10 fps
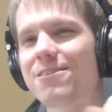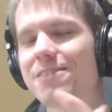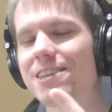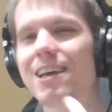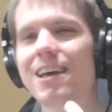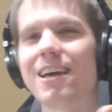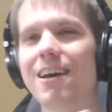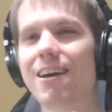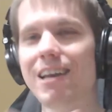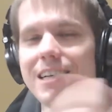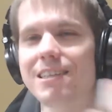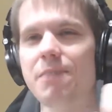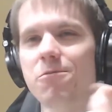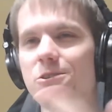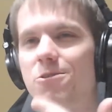one
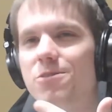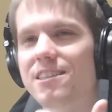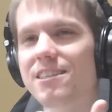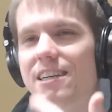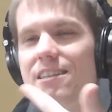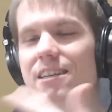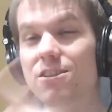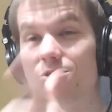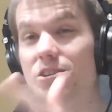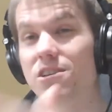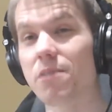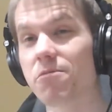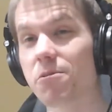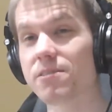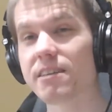except for loading state? That shouldn't come
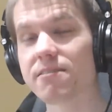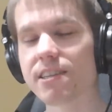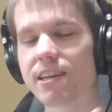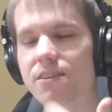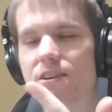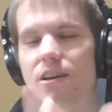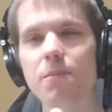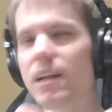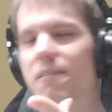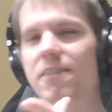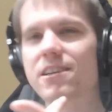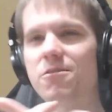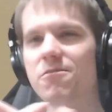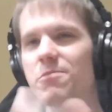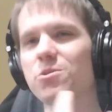from a safe state handle. But anyway,
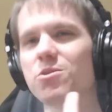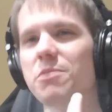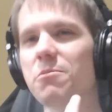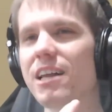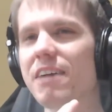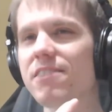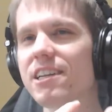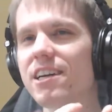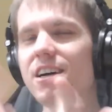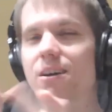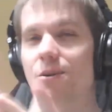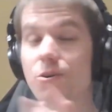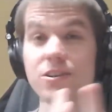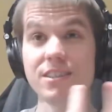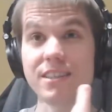so with mutable live data
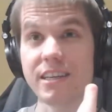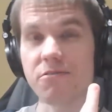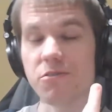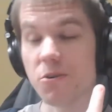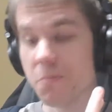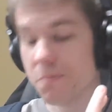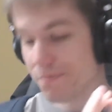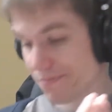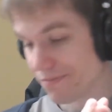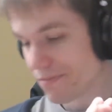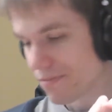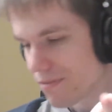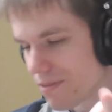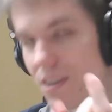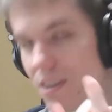or a state flow,
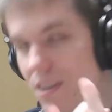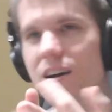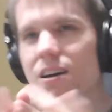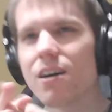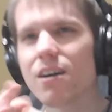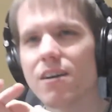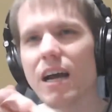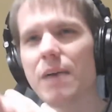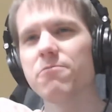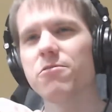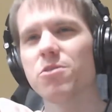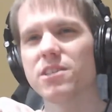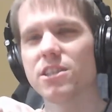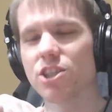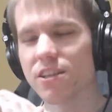
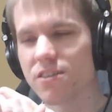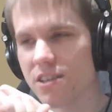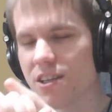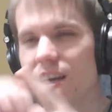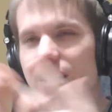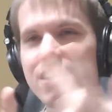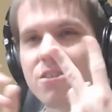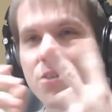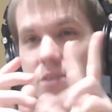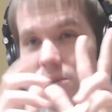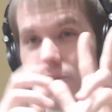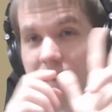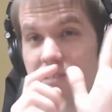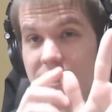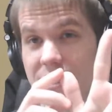flows in general. So you
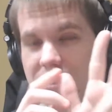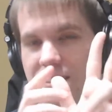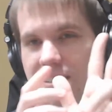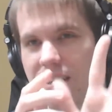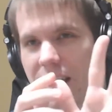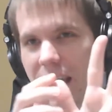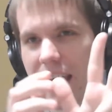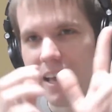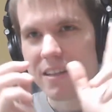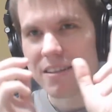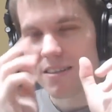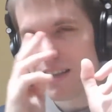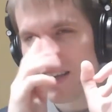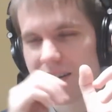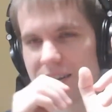have these, and
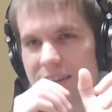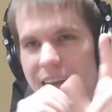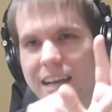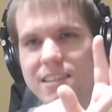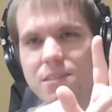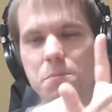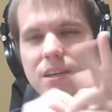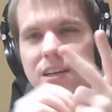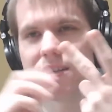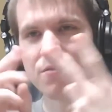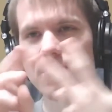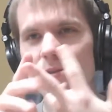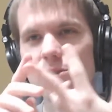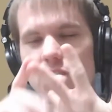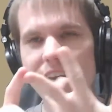they are nice because when
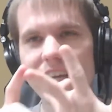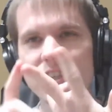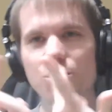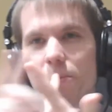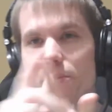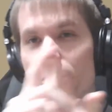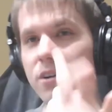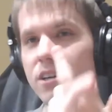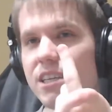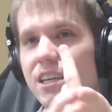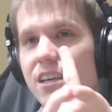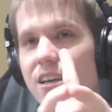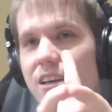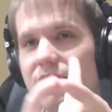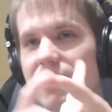you change the property,
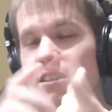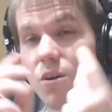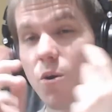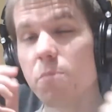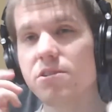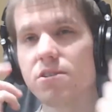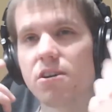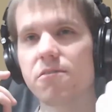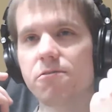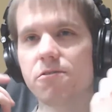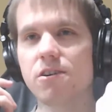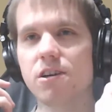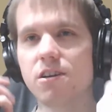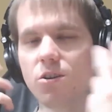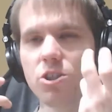this
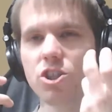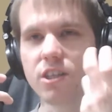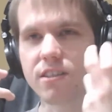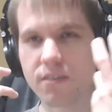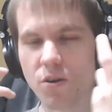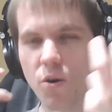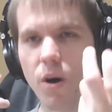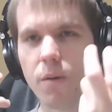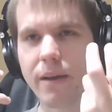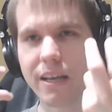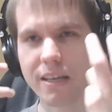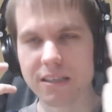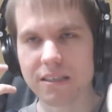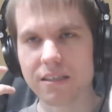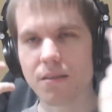observer logic, this callback,
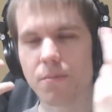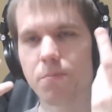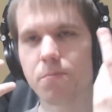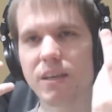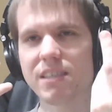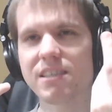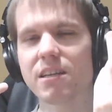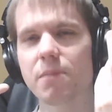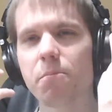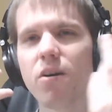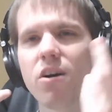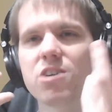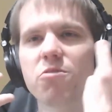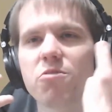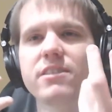is basically
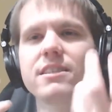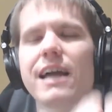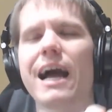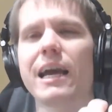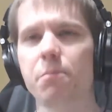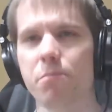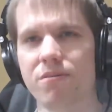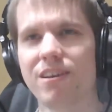part of this type.